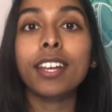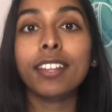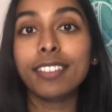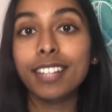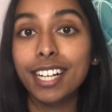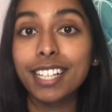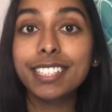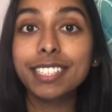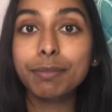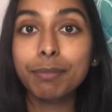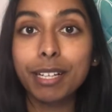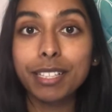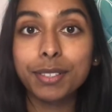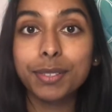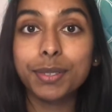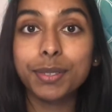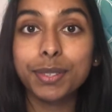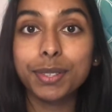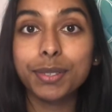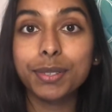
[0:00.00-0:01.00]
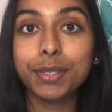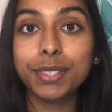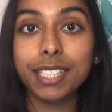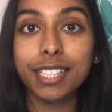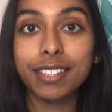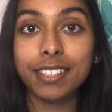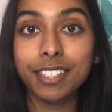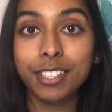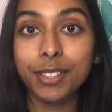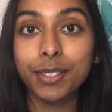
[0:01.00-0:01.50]
30 medical schools
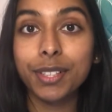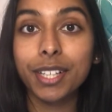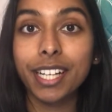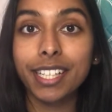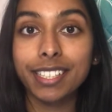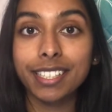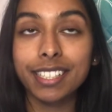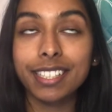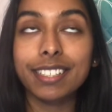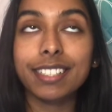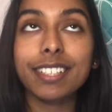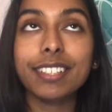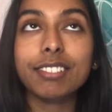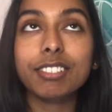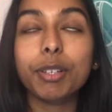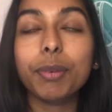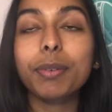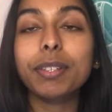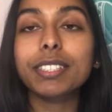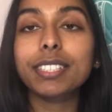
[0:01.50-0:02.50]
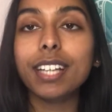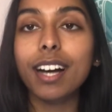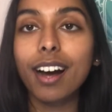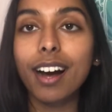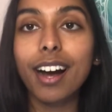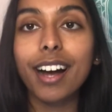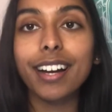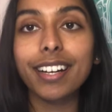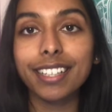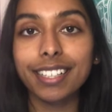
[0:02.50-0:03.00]
in the UK need it, so it's
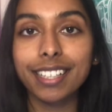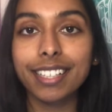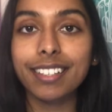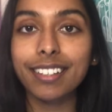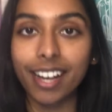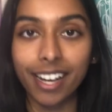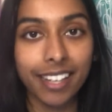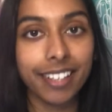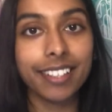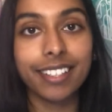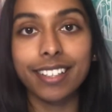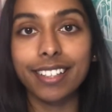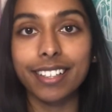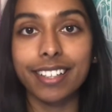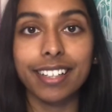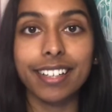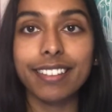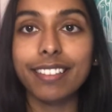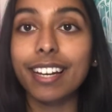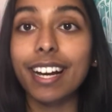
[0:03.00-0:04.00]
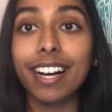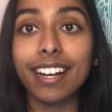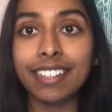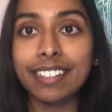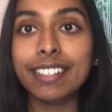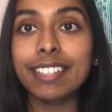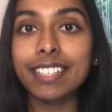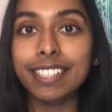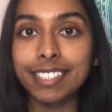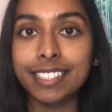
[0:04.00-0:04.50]
highly likely that at
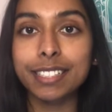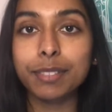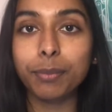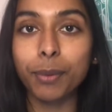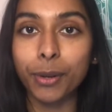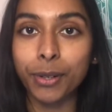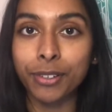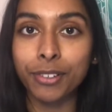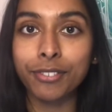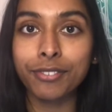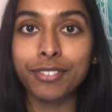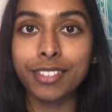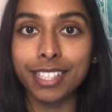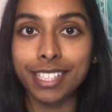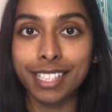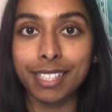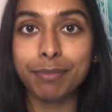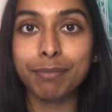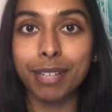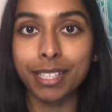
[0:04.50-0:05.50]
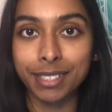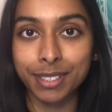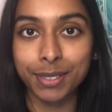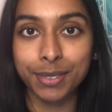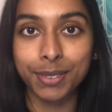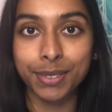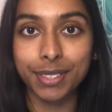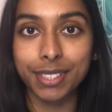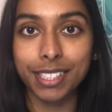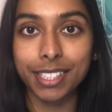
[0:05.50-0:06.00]
least one of the med
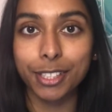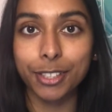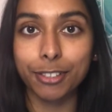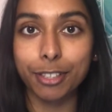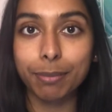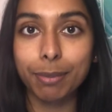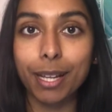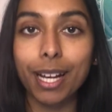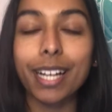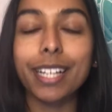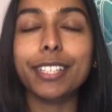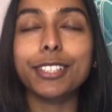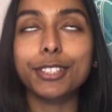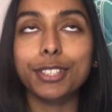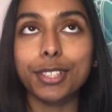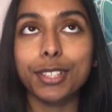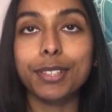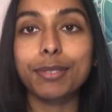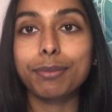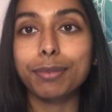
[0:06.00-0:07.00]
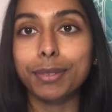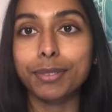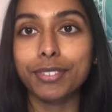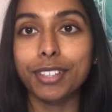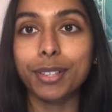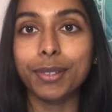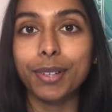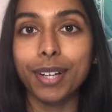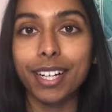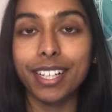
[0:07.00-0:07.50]
schools that you're applying to will
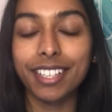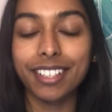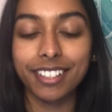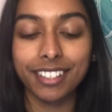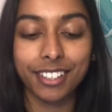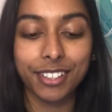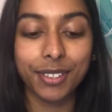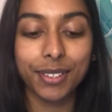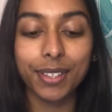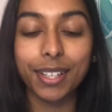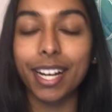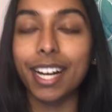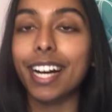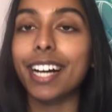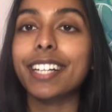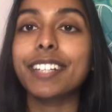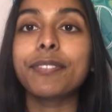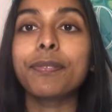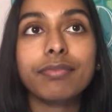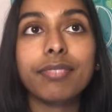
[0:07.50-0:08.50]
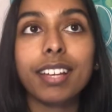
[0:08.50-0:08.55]
require the UCAT.